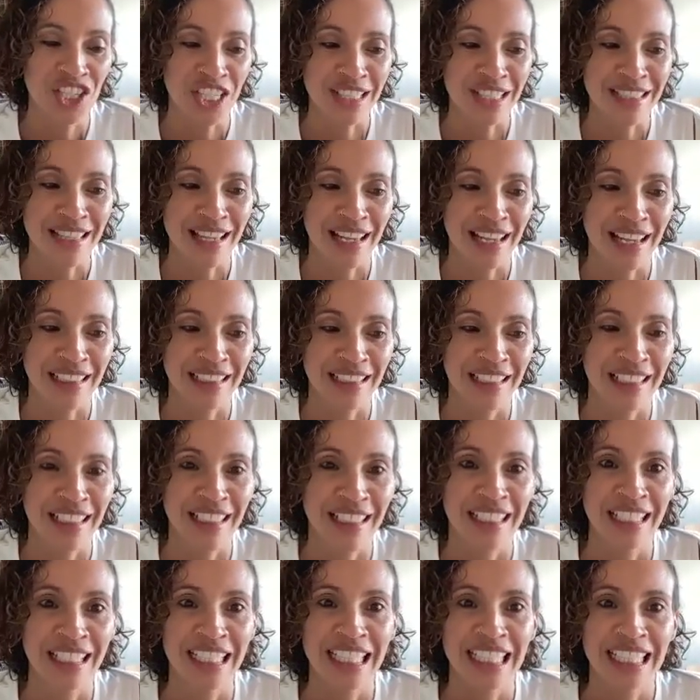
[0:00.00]
She said,
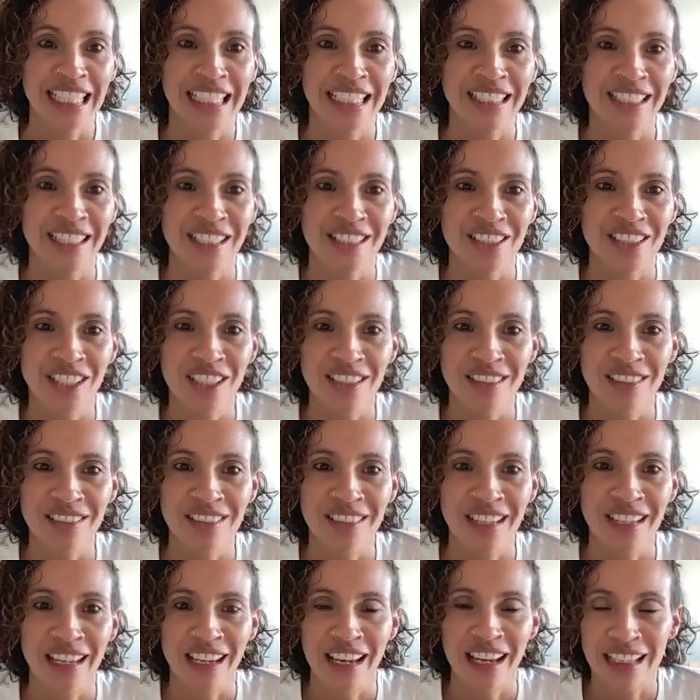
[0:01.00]

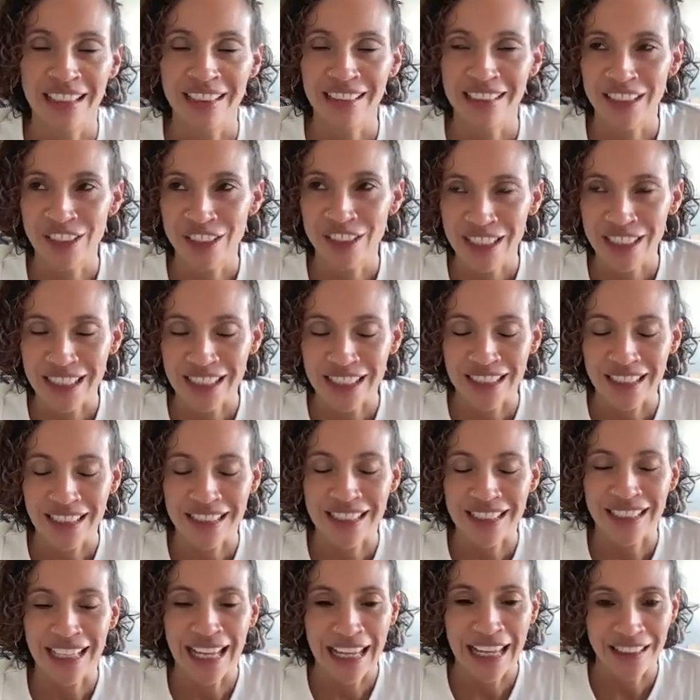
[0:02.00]
teaching AI literacy
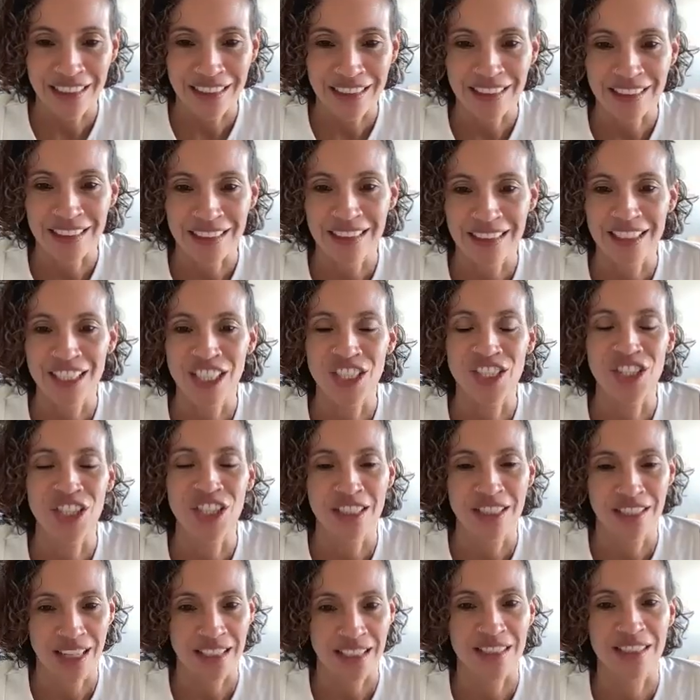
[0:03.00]
is analogous to
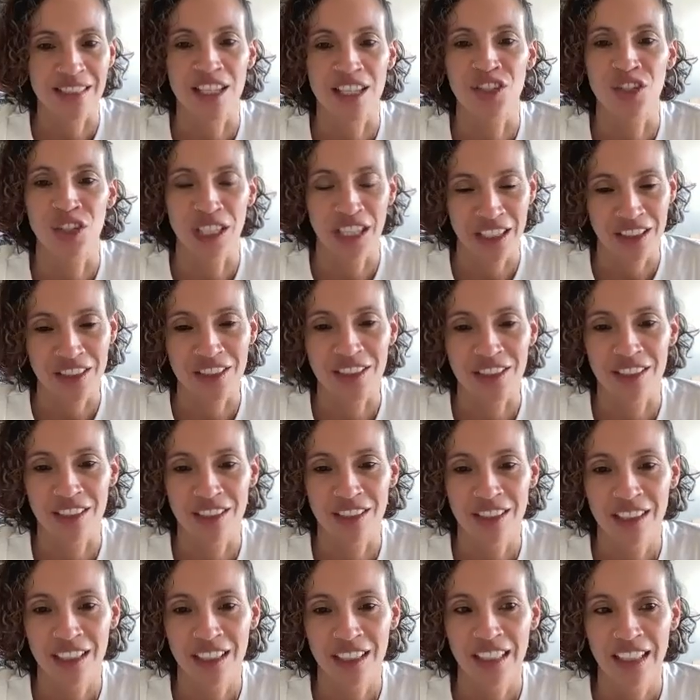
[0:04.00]
teaching sex
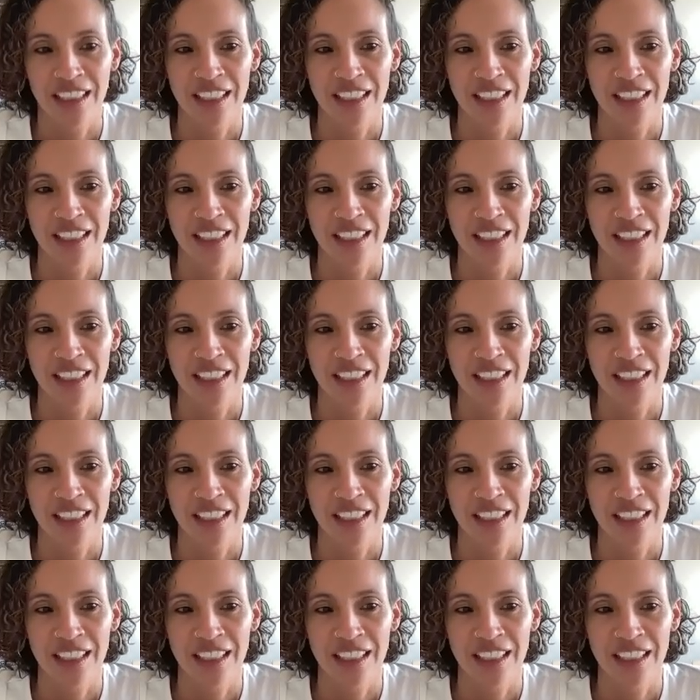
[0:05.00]
education.